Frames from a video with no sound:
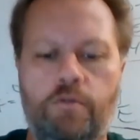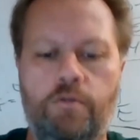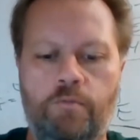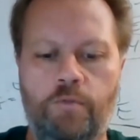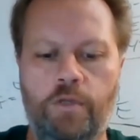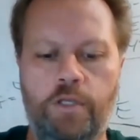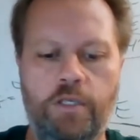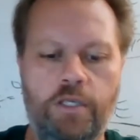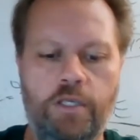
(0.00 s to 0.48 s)

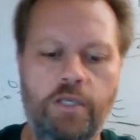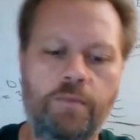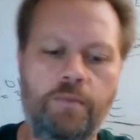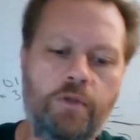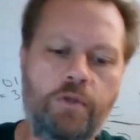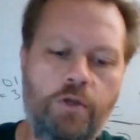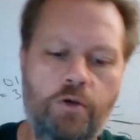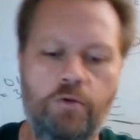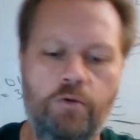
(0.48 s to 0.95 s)
When you
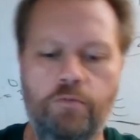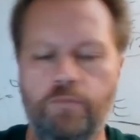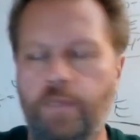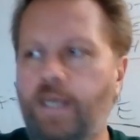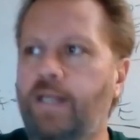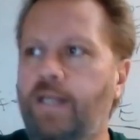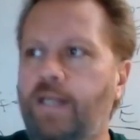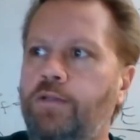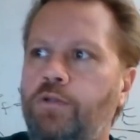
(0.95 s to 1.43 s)
coming home,
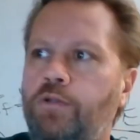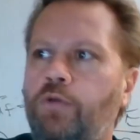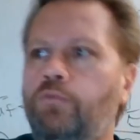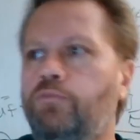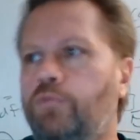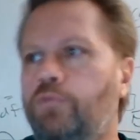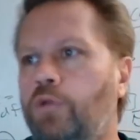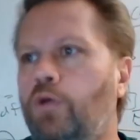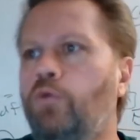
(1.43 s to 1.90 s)
Dad, I
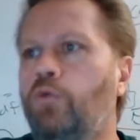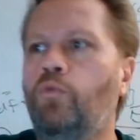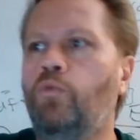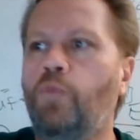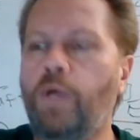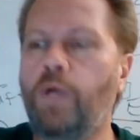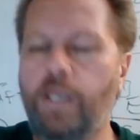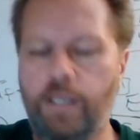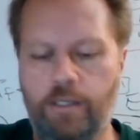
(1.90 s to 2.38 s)
don't know
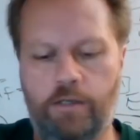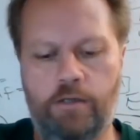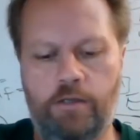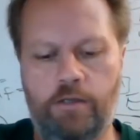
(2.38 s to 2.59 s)
when.